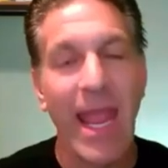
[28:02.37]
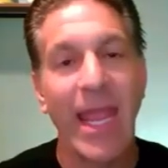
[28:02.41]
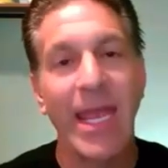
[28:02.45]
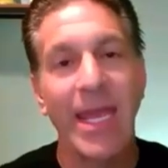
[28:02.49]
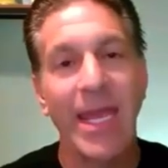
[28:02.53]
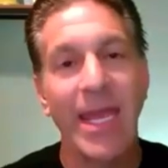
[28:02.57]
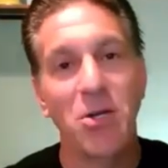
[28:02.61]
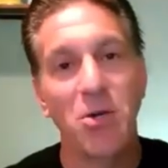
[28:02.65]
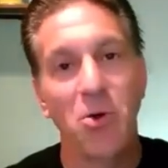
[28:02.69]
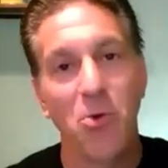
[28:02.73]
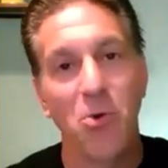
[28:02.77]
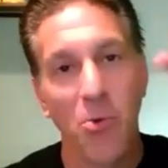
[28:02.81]

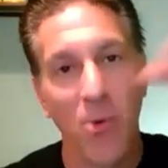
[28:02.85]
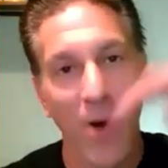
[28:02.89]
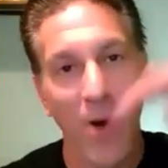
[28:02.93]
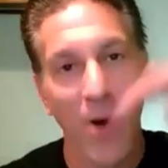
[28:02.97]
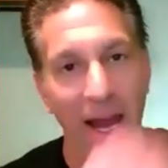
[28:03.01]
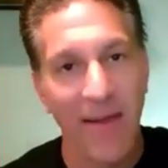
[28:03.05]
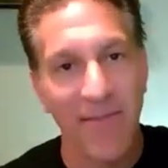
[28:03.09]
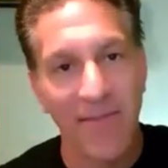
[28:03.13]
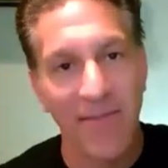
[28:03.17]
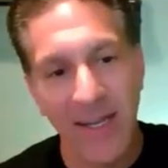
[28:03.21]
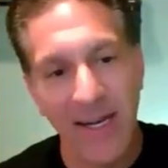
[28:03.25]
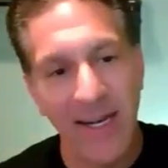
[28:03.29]
and
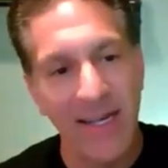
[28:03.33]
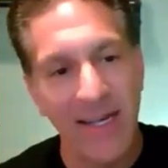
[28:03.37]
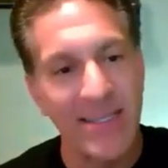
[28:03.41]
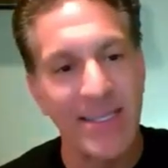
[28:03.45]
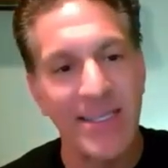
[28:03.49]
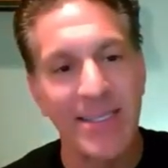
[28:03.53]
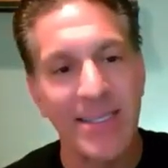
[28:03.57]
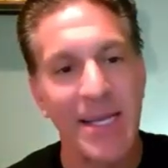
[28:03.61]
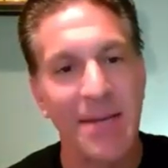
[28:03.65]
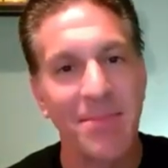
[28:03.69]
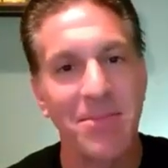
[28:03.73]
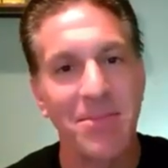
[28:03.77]
grafted at
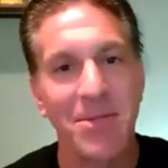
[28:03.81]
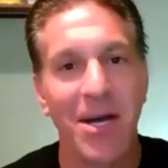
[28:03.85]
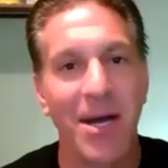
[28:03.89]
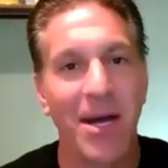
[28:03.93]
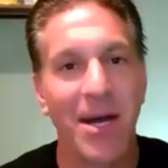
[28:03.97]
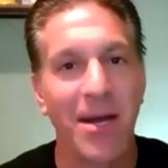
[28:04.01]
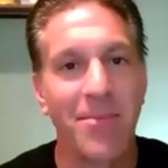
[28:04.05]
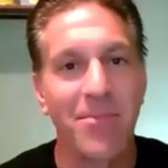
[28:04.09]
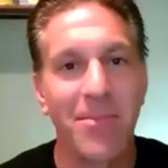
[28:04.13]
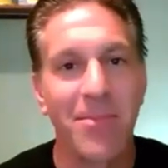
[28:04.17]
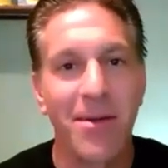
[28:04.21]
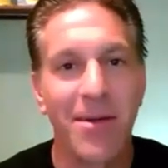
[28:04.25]
the same
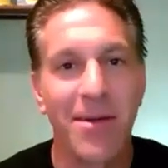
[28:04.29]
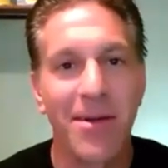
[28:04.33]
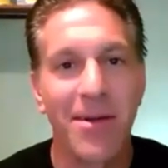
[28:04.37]
time.